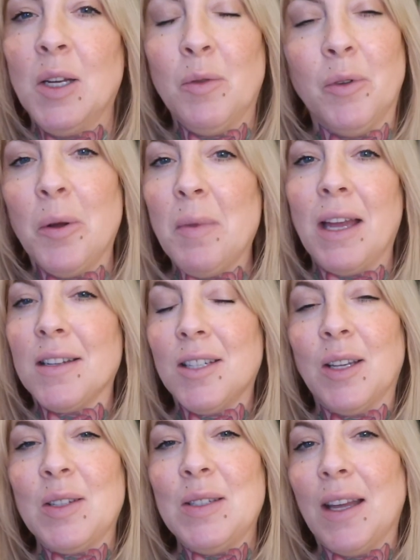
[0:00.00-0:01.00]

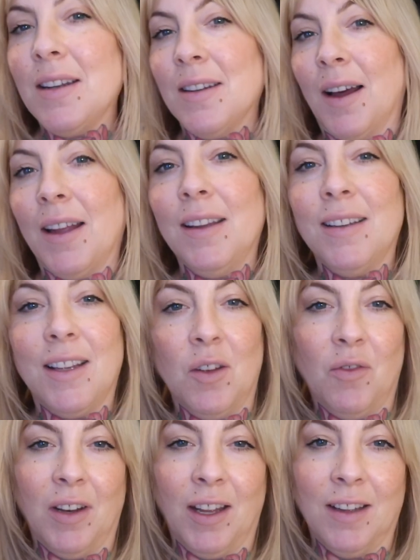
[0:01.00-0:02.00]
romantic date night
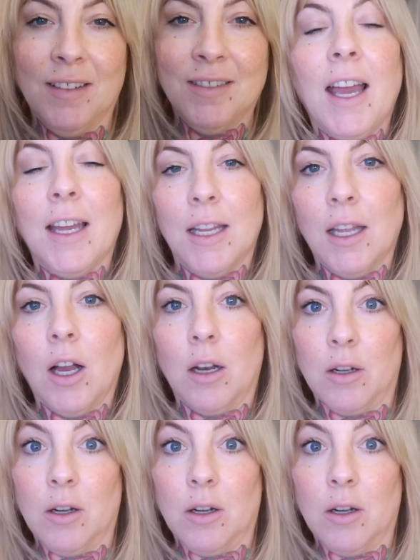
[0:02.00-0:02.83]
evening. And he got